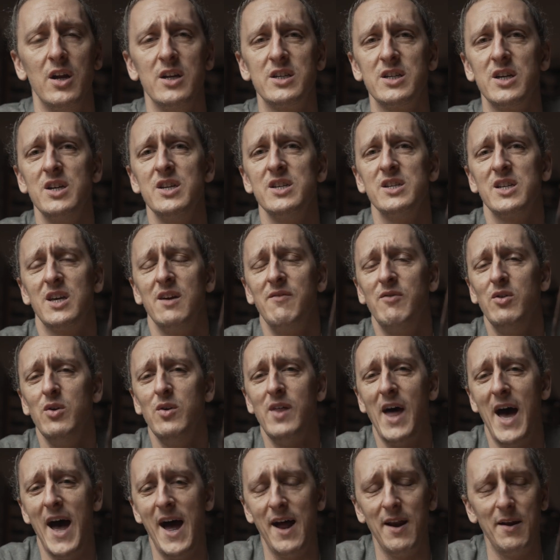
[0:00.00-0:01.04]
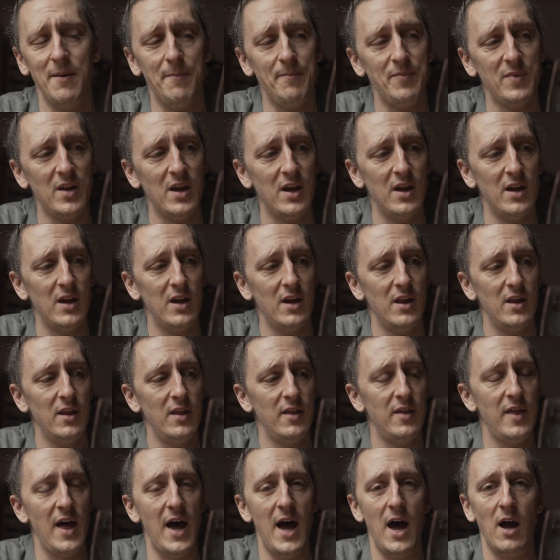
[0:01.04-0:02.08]
it's gonna just give you that
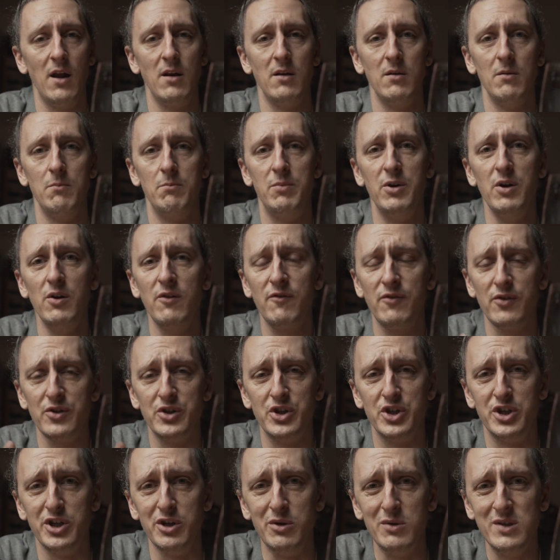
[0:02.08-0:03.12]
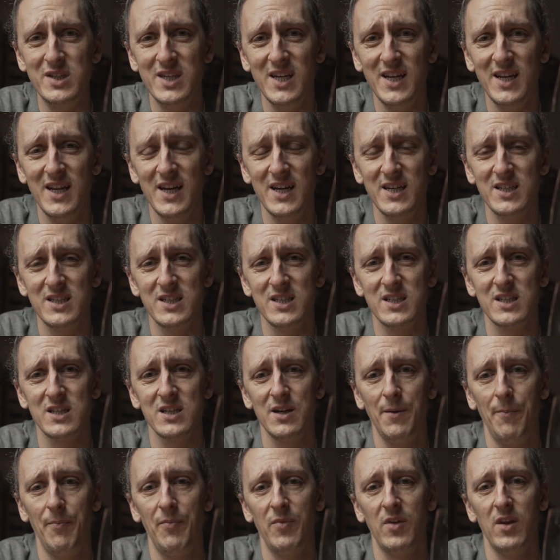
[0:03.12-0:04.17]
beautiful
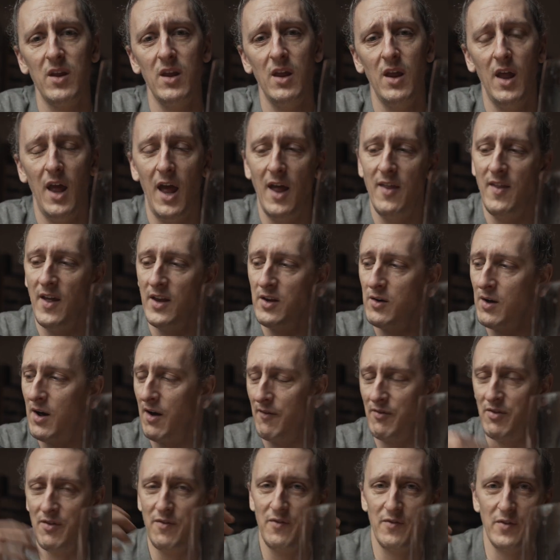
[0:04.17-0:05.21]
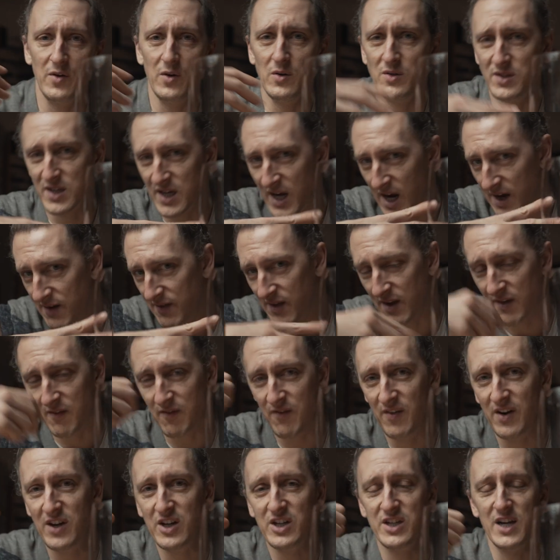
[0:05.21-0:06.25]
juiciness, and then you have the food to kind of like
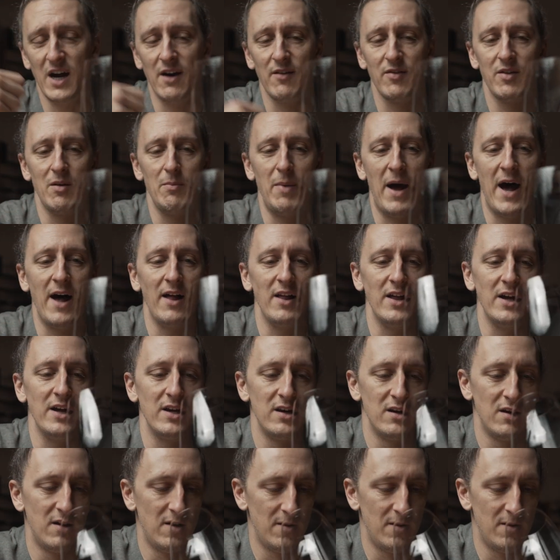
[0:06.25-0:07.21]
finish out the palate.